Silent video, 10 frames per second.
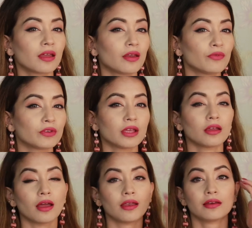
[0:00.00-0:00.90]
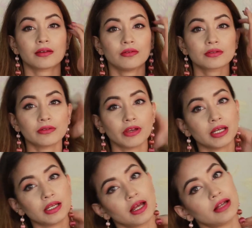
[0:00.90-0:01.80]
and everything, and it looks
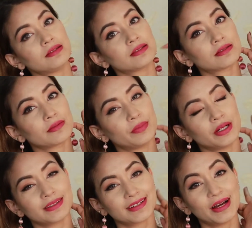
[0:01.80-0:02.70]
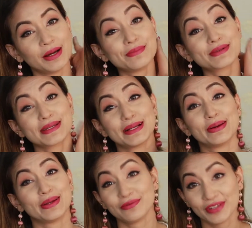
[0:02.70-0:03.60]
really nice. But I'm still
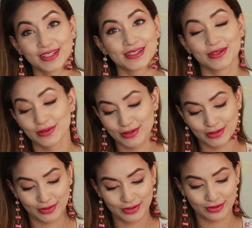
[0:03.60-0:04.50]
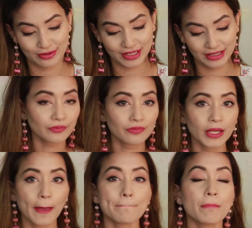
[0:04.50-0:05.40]
gonna wear the nude, so sorry.
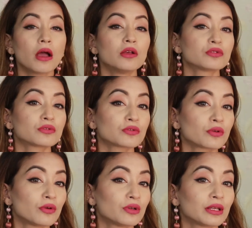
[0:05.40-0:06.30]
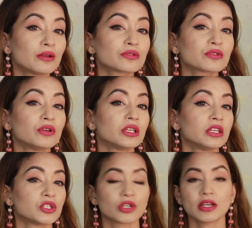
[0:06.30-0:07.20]
So it looks good
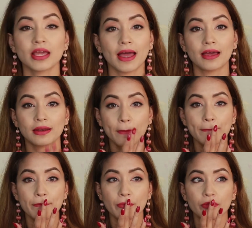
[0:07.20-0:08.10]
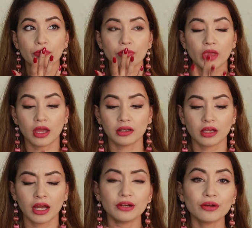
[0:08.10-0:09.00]
initially, and
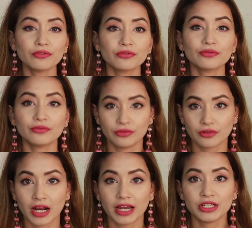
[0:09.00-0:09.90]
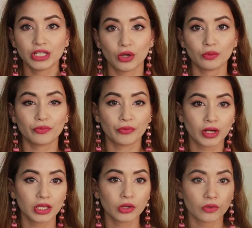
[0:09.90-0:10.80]
kind of dried down
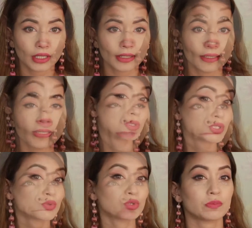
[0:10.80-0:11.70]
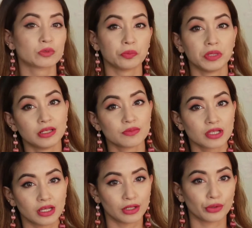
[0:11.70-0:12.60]
pretty quickly. So suit up to medium
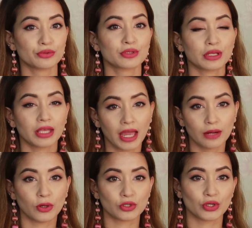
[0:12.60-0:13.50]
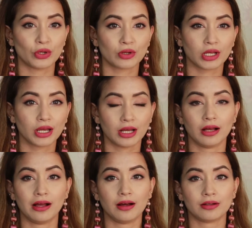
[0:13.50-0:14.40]
skin tones. It can wash
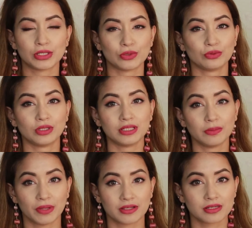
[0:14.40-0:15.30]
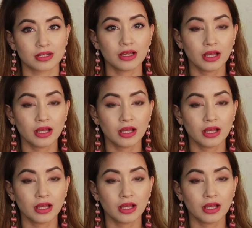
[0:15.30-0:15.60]
out to the deepest,